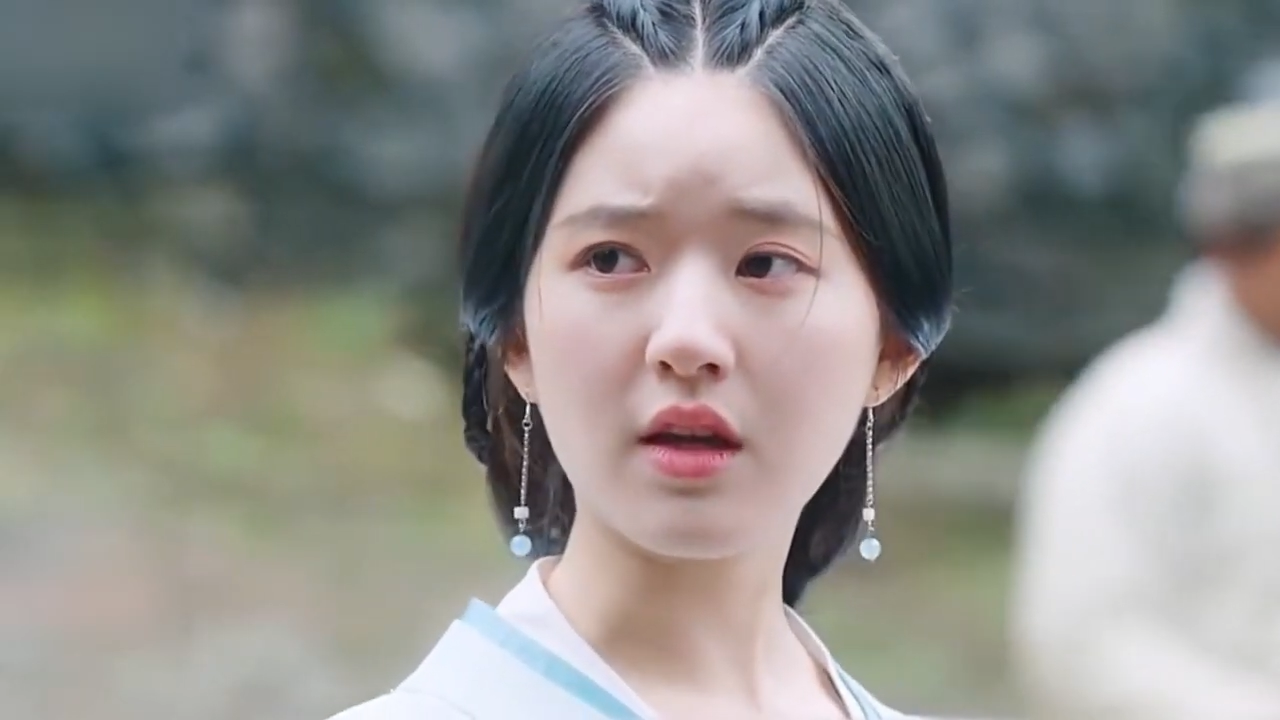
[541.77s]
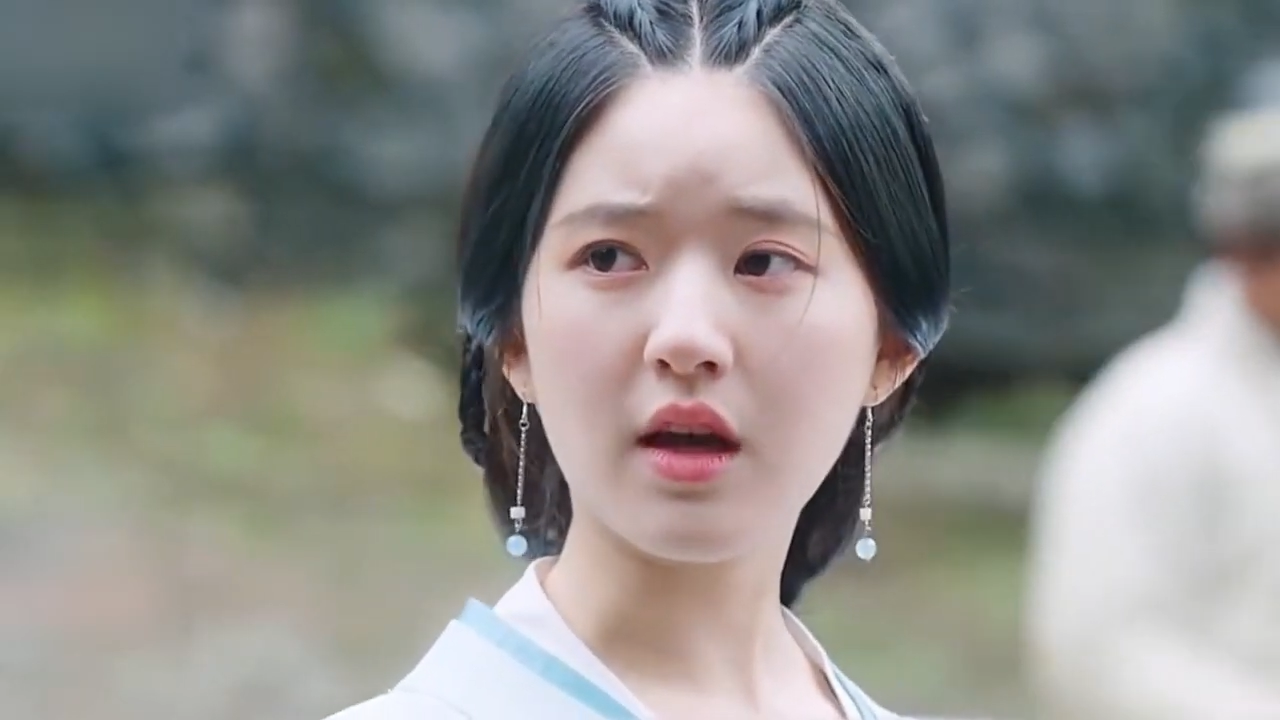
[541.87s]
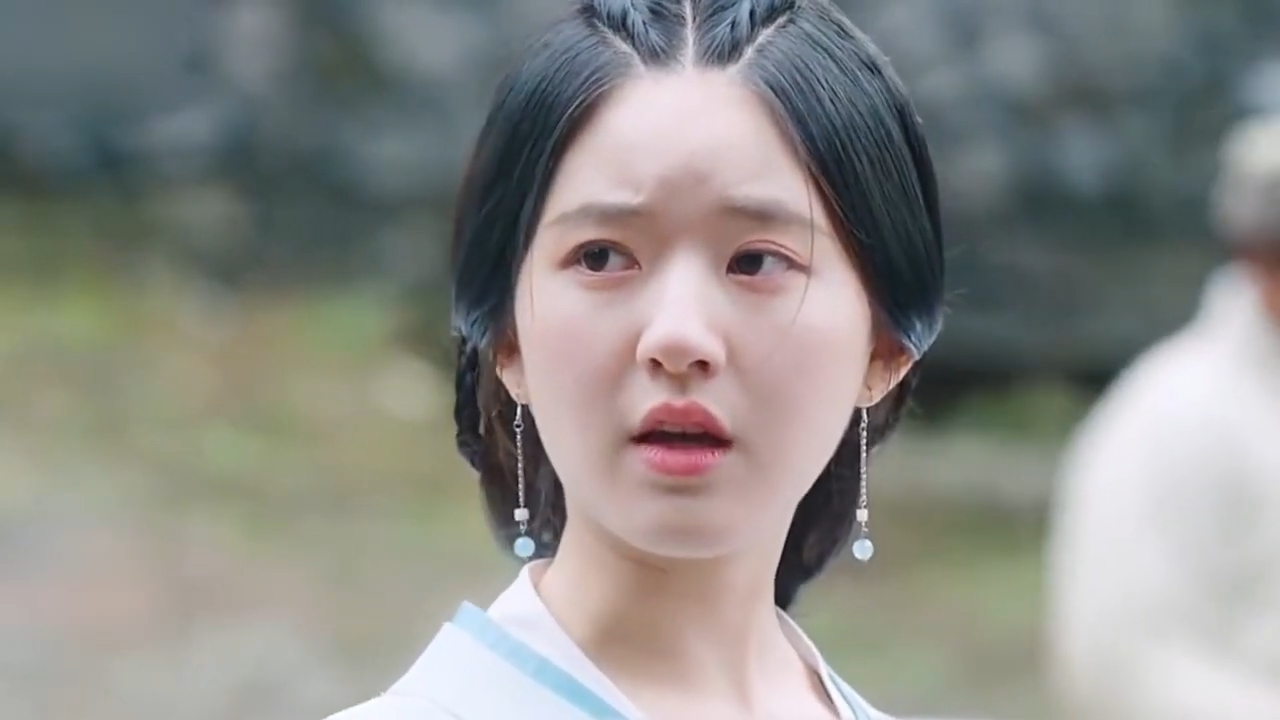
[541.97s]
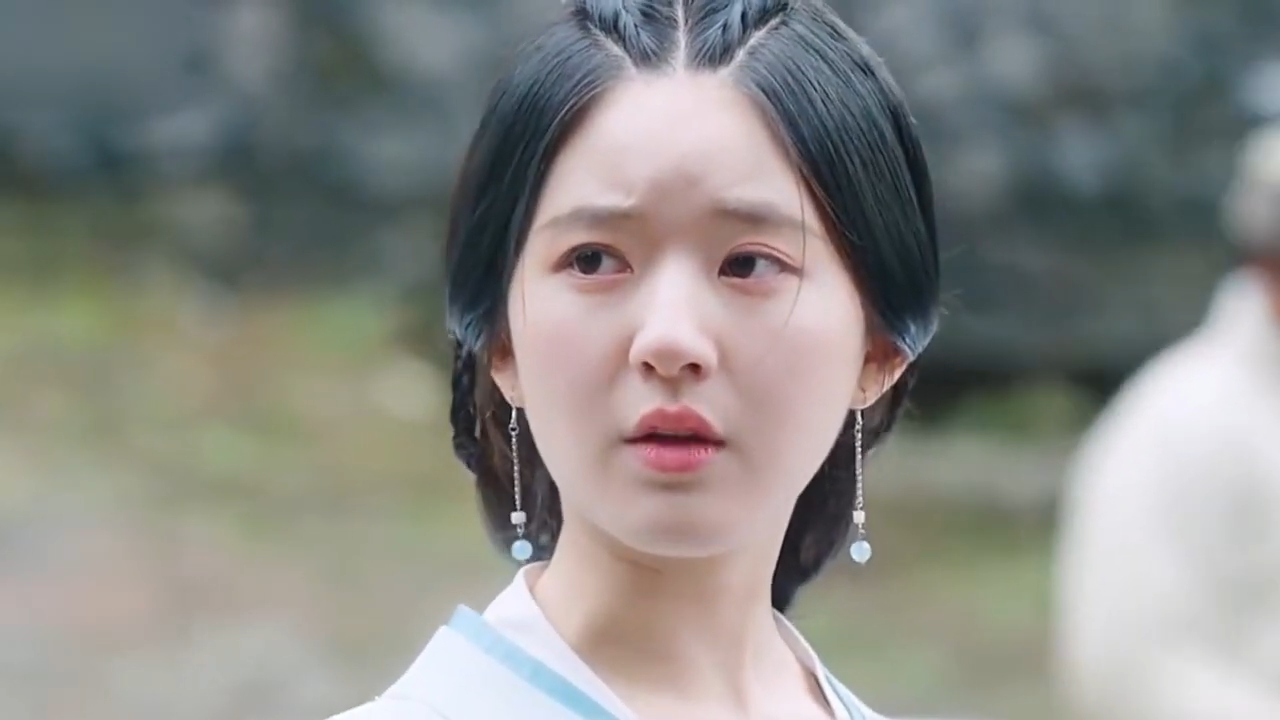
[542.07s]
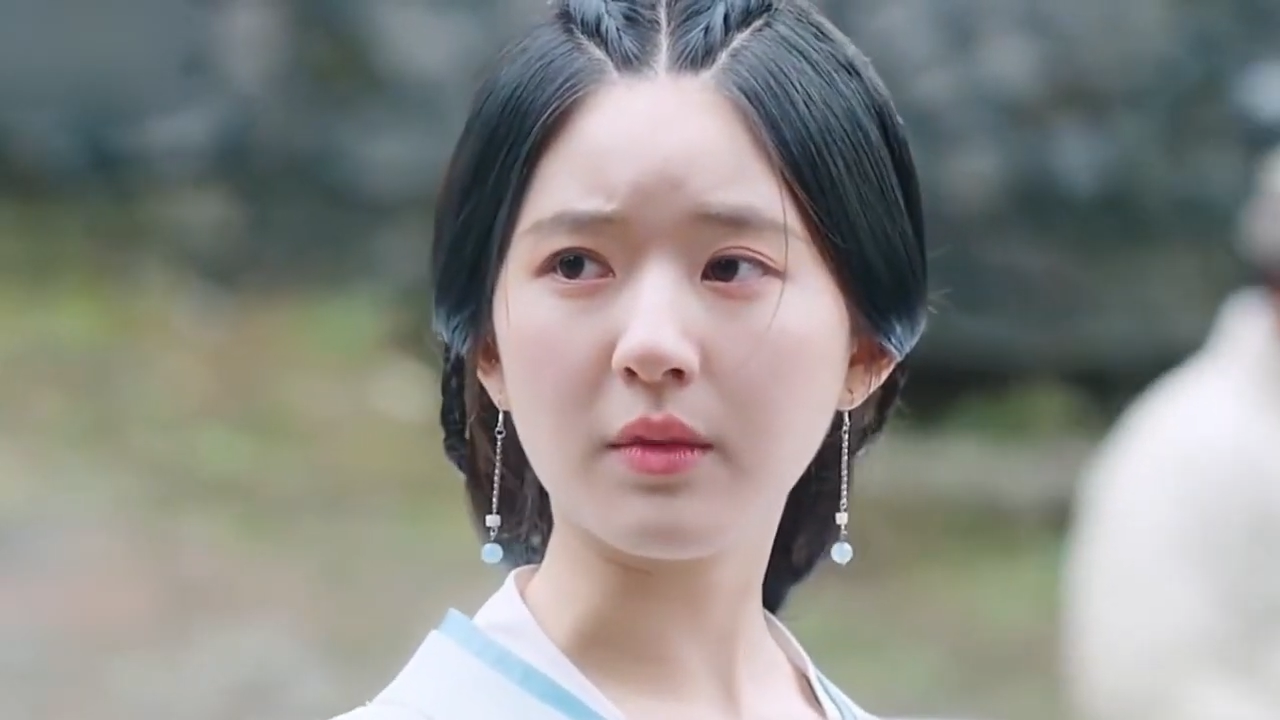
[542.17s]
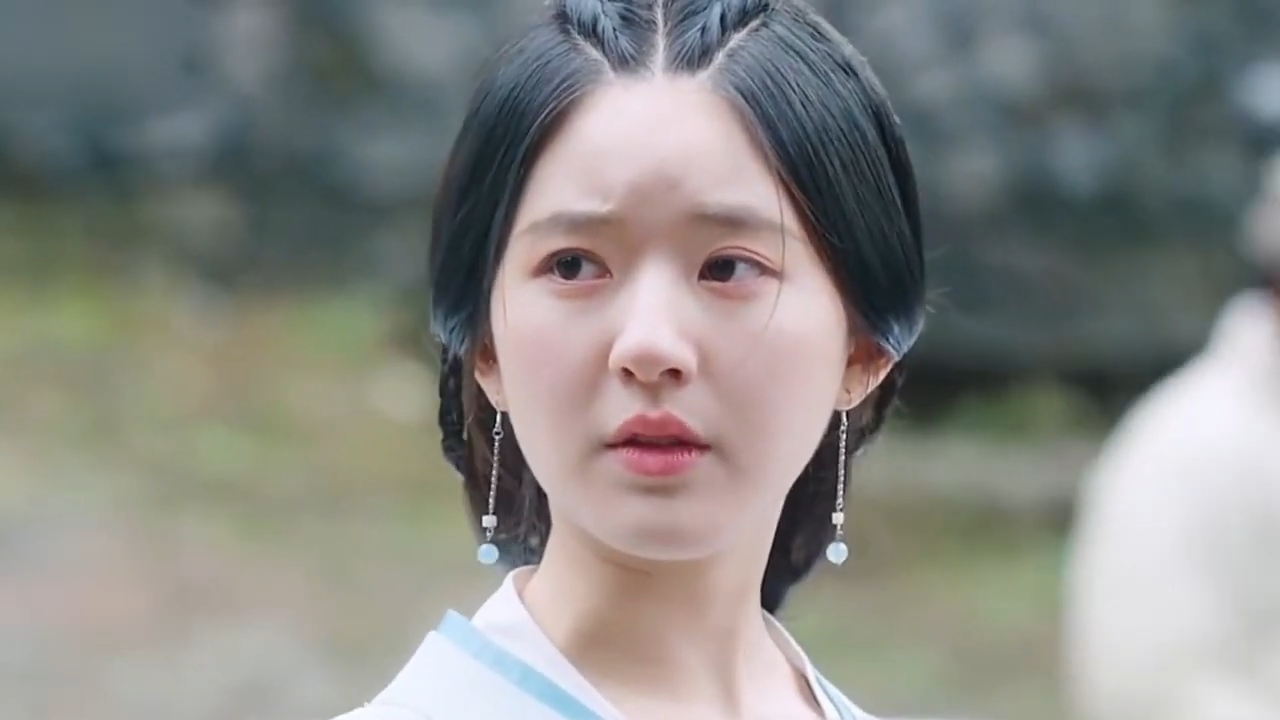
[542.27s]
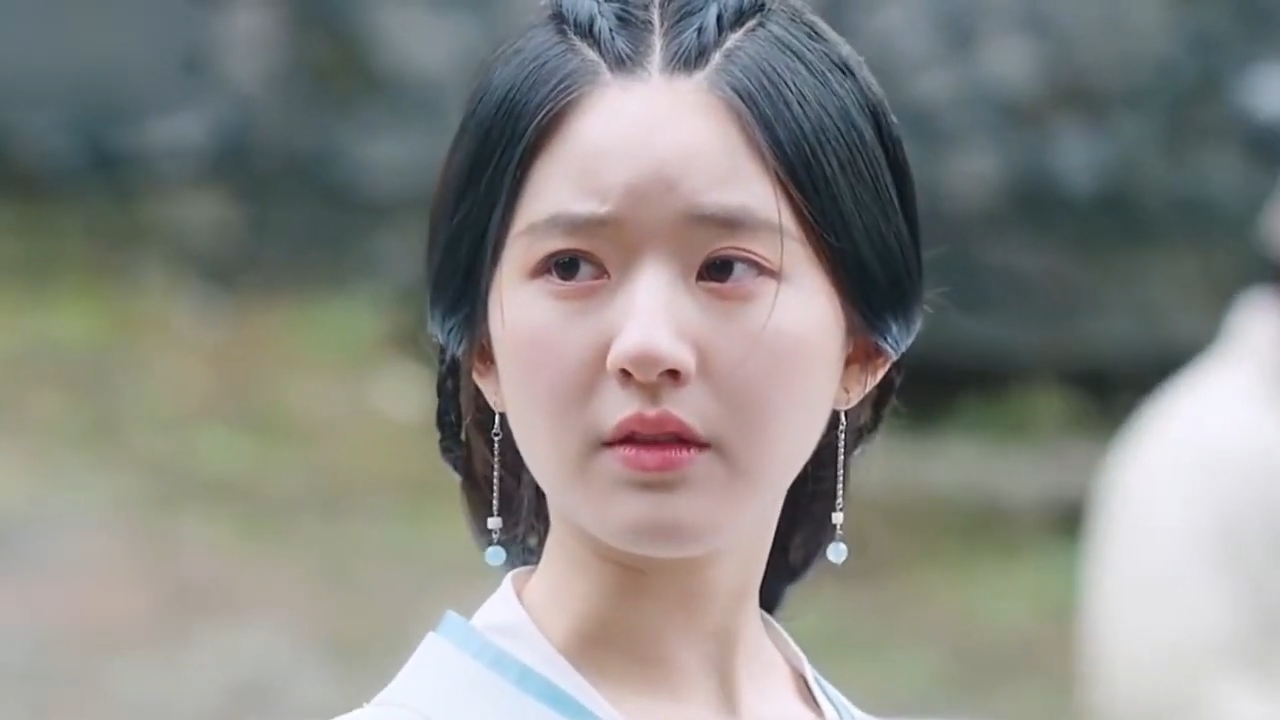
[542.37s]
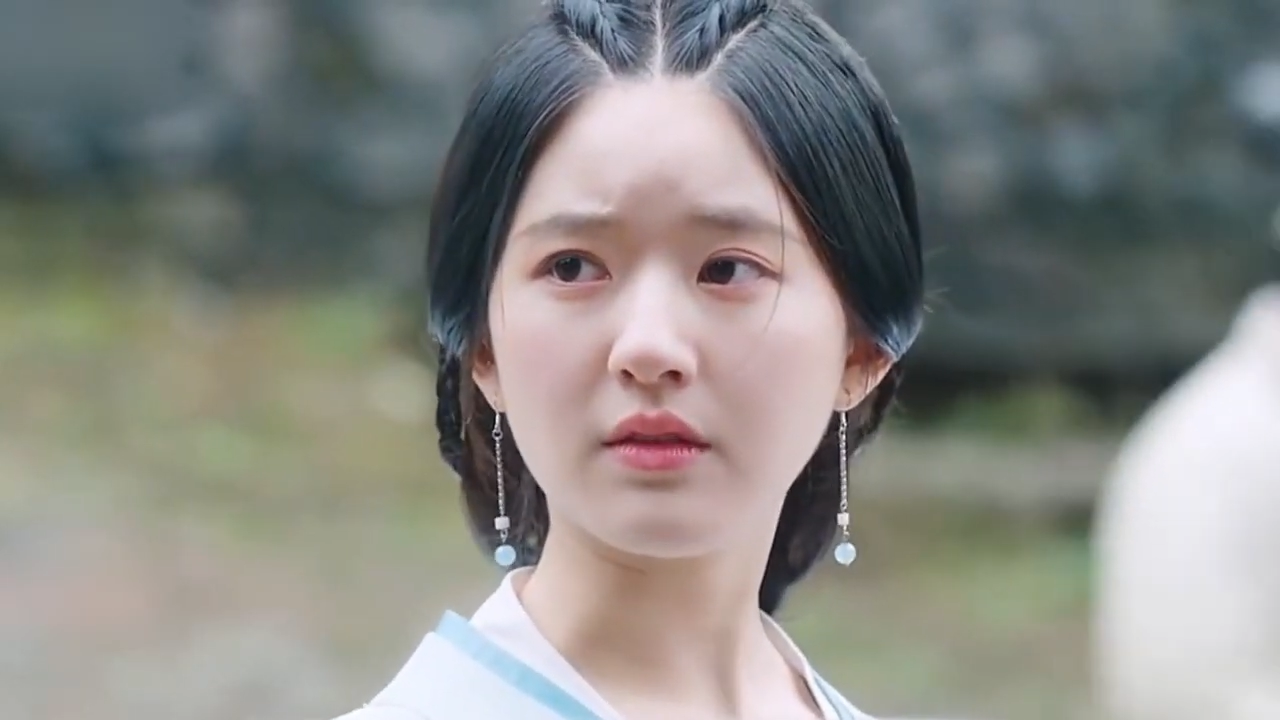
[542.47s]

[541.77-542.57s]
became angry